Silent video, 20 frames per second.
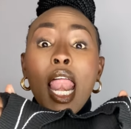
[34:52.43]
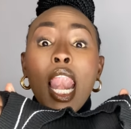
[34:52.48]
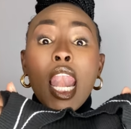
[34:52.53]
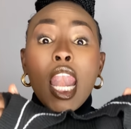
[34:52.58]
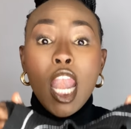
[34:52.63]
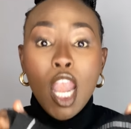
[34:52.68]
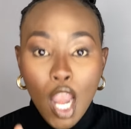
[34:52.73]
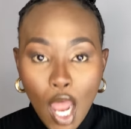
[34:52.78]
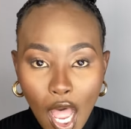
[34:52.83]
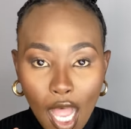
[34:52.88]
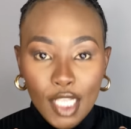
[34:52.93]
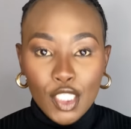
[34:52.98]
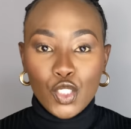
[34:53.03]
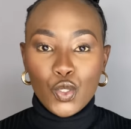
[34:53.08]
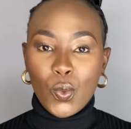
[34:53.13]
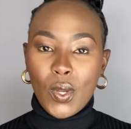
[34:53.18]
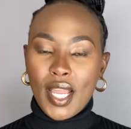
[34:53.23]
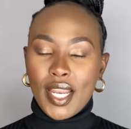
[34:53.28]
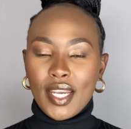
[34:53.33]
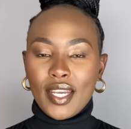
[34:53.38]
last
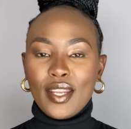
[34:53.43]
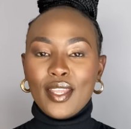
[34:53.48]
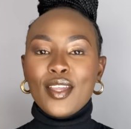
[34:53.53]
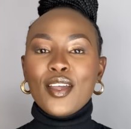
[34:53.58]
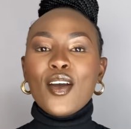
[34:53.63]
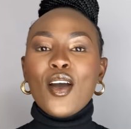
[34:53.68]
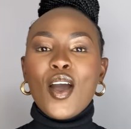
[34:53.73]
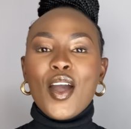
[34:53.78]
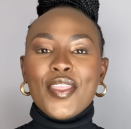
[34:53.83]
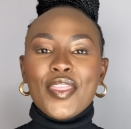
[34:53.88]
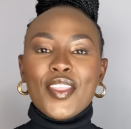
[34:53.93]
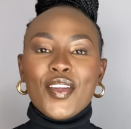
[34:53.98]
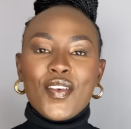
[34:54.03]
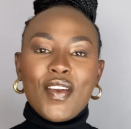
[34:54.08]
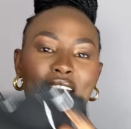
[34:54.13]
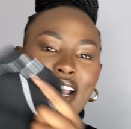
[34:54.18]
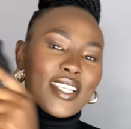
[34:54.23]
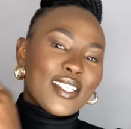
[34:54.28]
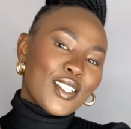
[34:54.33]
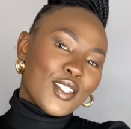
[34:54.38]
one on the
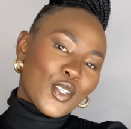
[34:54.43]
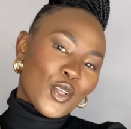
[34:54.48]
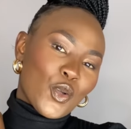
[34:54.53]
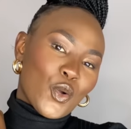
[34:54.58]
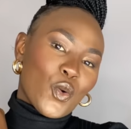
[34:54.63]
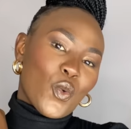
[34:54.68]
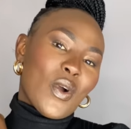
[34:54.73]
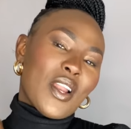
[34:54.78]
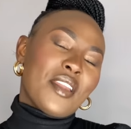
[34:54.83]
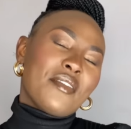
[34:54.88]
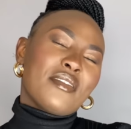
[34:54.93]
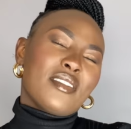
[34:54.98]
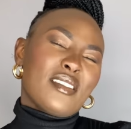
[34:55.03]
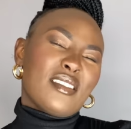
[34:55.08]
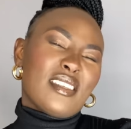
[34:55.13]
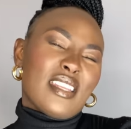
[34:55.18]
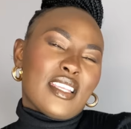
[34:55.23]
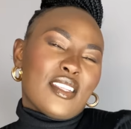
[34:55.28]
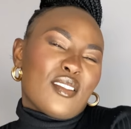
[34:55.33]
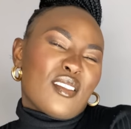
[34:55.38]
rack. So one of these
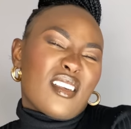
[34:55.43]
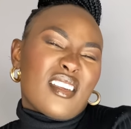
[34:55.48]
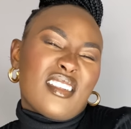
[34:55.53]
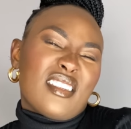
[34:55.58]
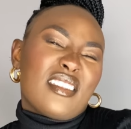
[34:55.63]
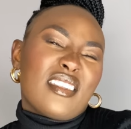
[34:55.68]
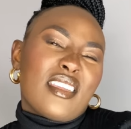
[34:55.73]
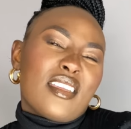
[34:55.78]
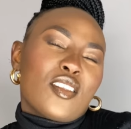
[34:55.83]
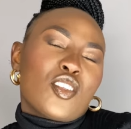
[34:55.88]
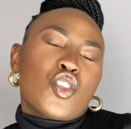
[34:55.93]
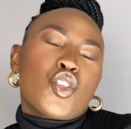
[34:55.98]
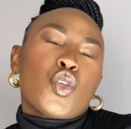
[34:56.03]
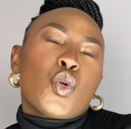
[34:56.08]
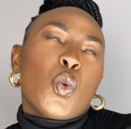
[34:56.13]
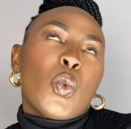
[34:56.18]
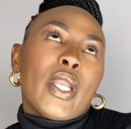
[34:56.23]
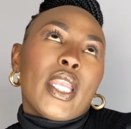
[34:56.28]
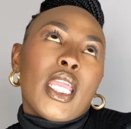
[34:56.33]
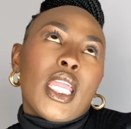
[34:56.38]
days, you're going to see us
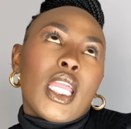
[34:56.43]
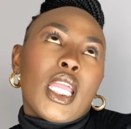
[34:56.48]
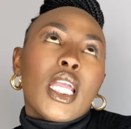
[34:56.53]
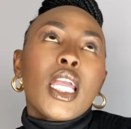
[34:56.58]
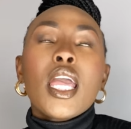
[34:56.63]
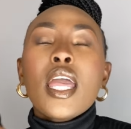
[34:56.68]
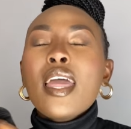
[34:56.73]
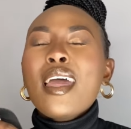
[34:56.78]
twinning.